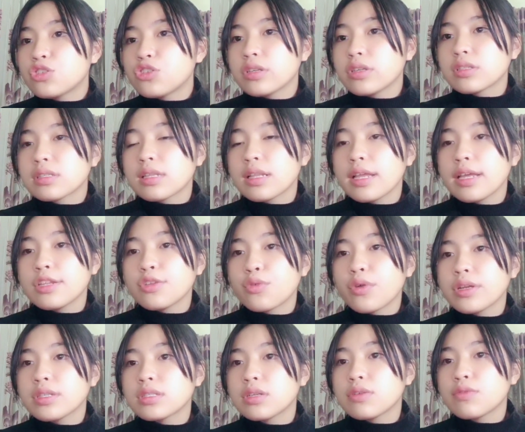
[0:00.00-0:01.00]
translate
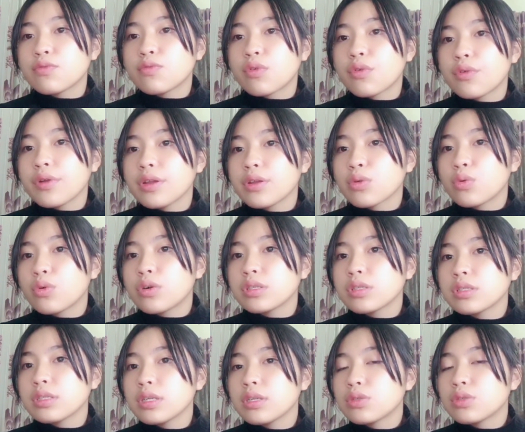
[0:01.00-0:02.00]
written foreign
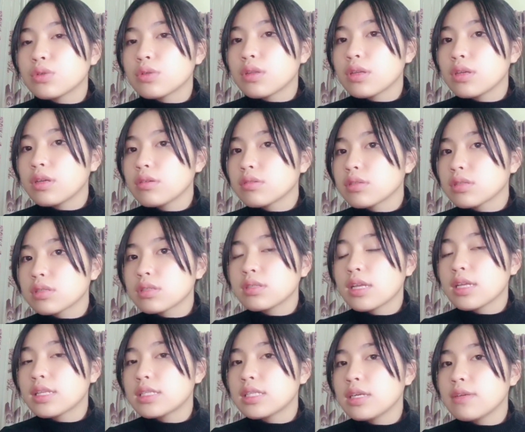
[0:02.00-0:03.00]
words into the user's
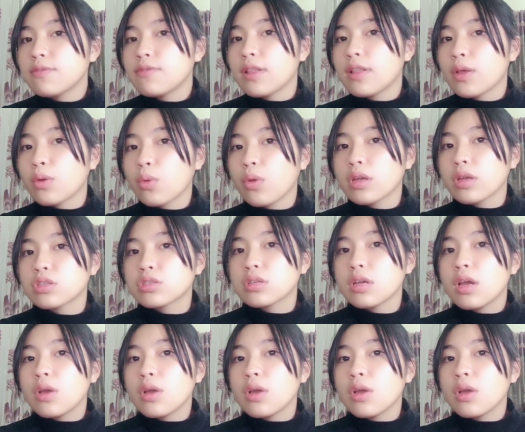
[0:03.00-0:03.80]
native language,